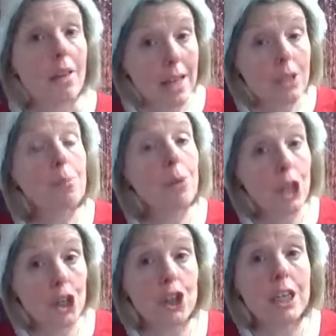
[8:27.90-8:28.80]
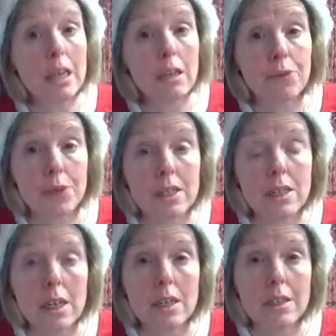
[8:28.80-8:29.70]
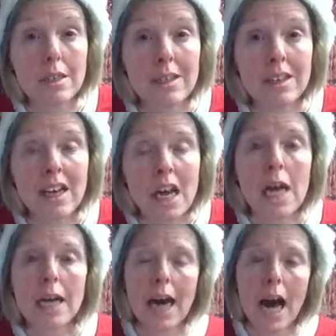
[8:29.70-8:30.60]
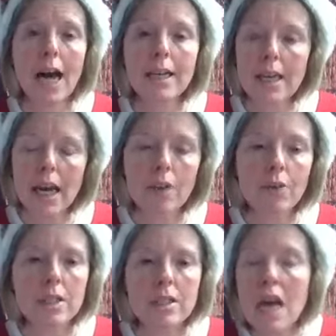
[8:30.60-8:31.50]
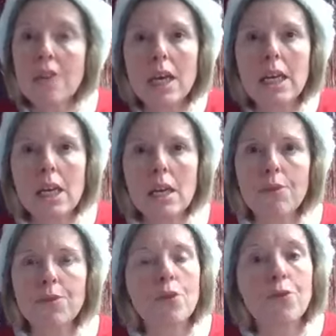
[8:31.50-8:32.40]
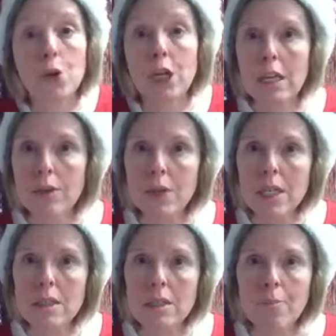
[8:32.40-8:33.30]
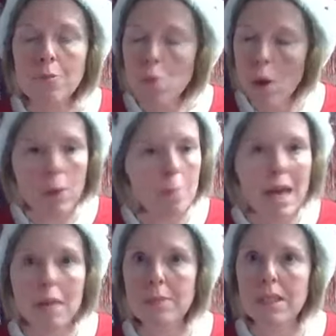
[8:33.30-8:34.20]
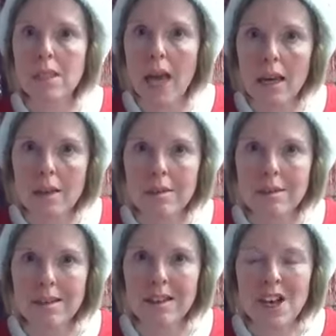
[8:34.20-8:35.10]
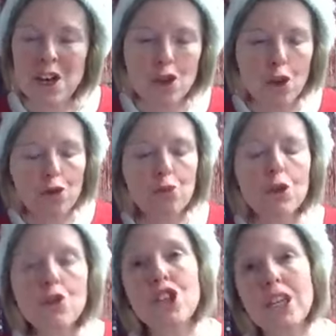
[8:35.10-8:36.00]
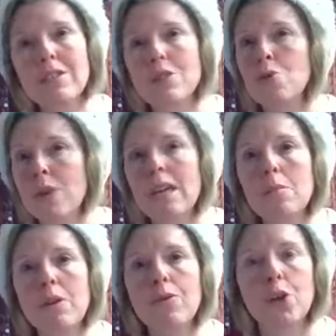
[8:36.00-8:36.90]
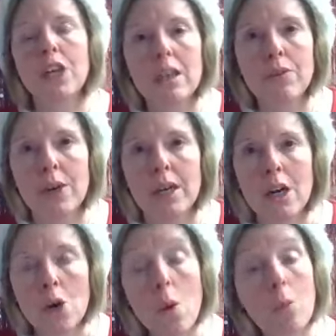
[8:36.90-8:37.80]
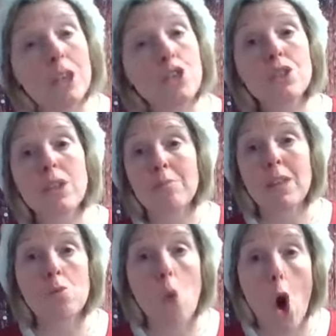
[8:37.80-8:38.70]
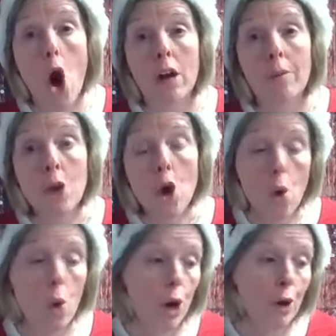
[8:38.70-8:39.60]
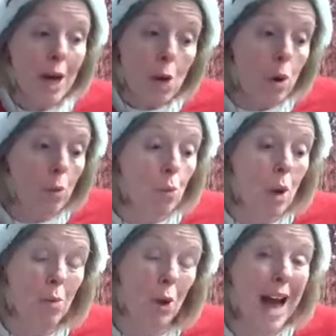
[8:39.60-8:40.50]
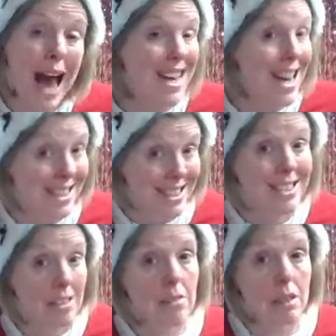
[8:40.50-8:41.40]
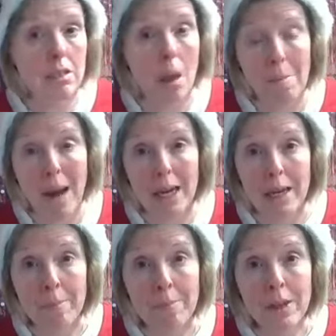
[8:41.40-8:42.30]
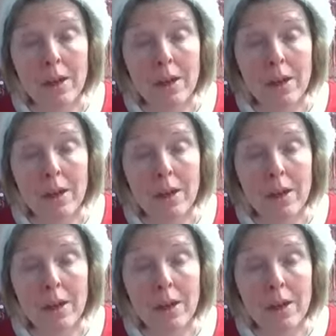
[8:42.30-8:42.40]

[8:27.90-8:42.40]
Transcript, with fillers: That's a pretty good gift, isn't it? God gave us the gift of forgiveness when we make mistakes. So through Jesus, we can be forgiven when we do something wrong or when, when we're not nice to somebody.